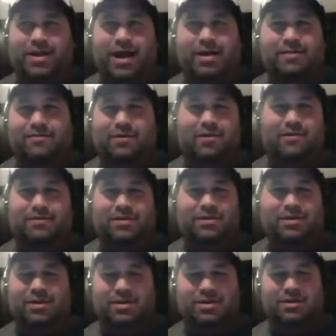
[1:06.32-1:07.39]
not involved
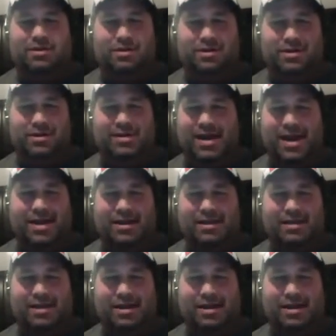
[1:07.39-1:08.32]
in attacking,